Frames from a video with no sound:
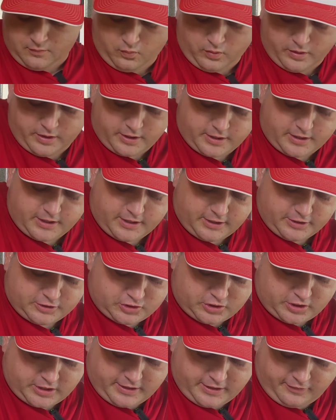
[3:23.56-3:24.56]
We're gonna
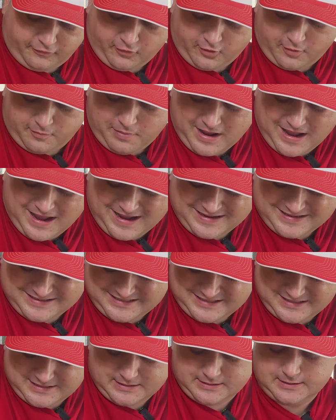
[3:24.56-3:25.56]
transfer
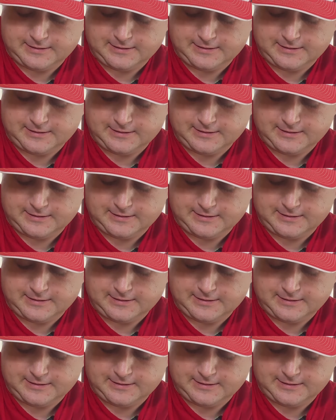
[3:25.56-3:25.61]
bags.